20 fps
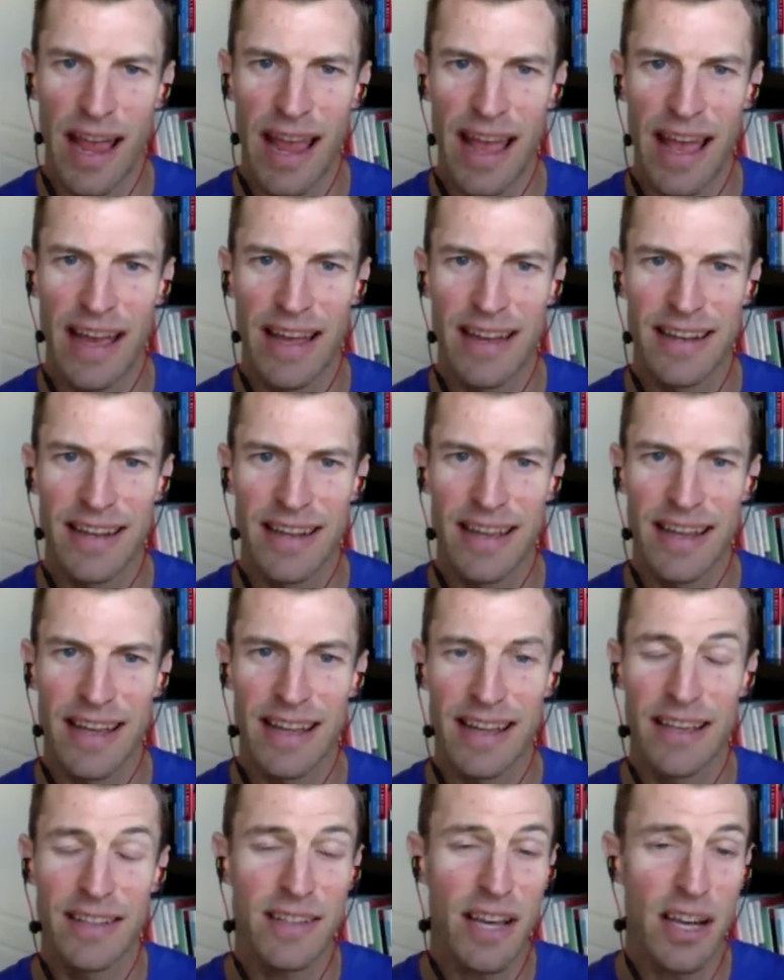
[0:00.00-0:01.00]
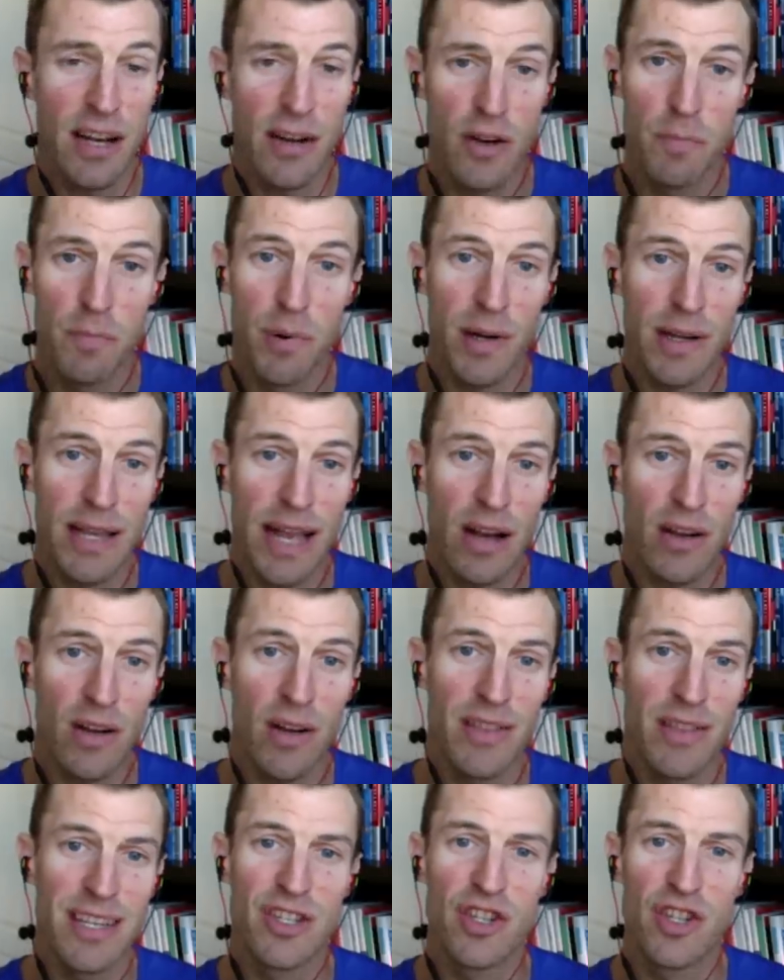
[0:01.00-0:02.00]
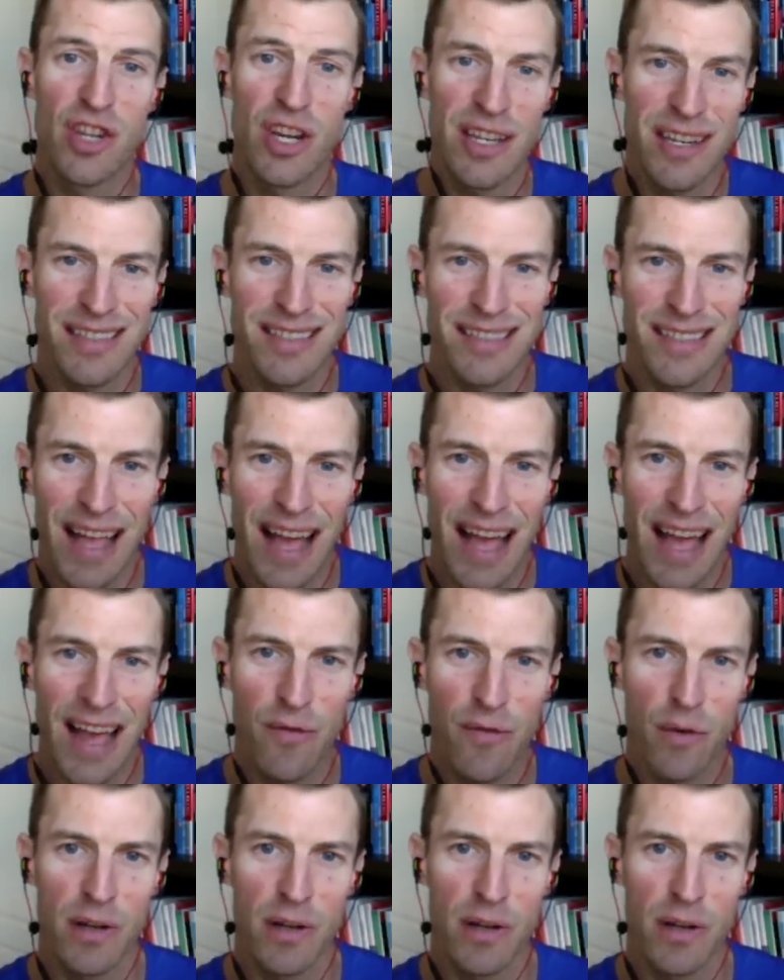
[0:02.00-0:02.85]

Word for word: And he's got a new book out called The Genius Life.